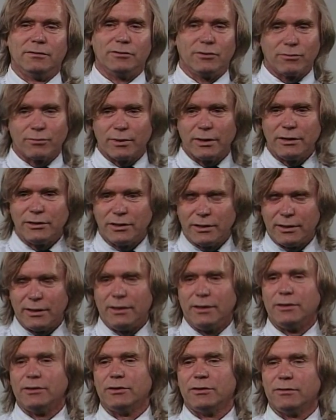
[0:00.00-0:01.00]
The reason
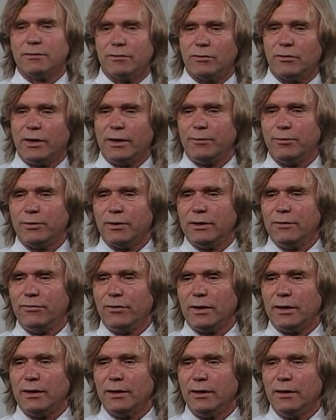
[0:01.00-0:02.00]
is, quite
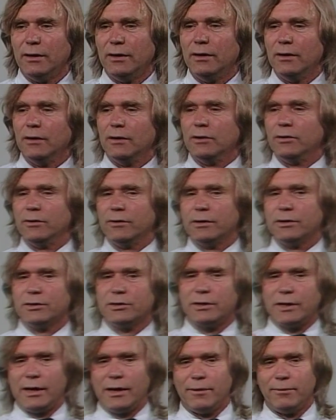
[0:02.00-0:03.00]
briefly, you can
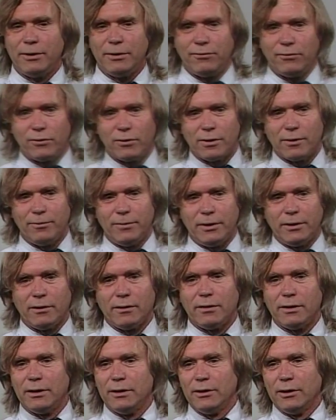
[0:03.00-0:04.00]
stand before a
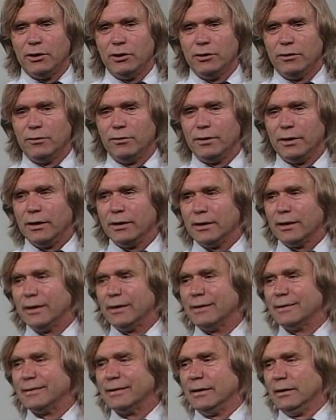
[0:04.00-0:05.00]
mirror in the nude and get
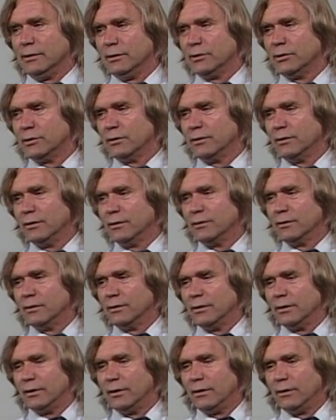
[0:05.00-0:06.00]
a sense
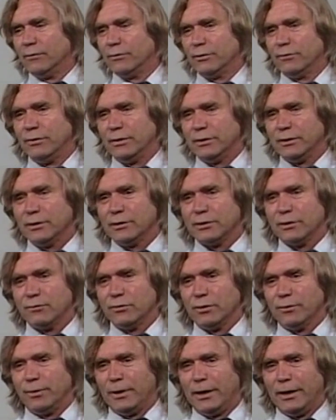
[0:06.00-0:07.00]
of the fitness of
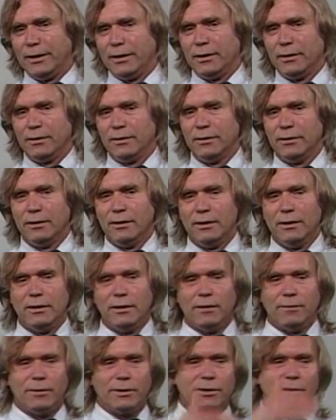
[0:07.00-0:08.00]
your body.
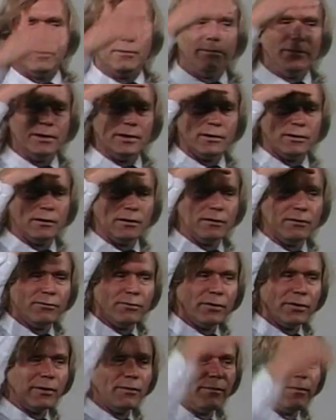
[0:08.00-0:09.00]
But the mirror
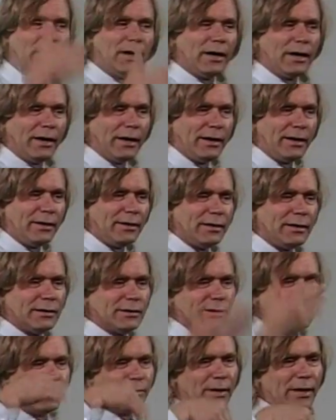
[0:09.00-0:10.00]
for the mind
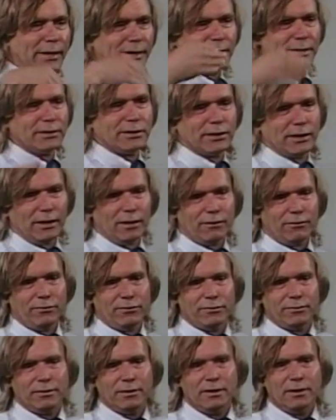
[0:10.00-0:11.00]
is the mind
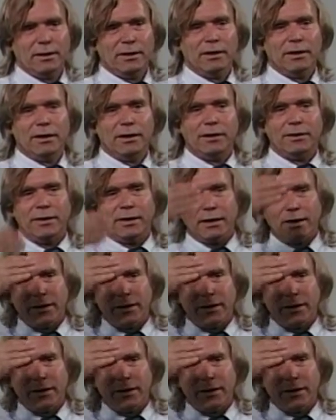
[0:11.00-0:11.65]
itself, and the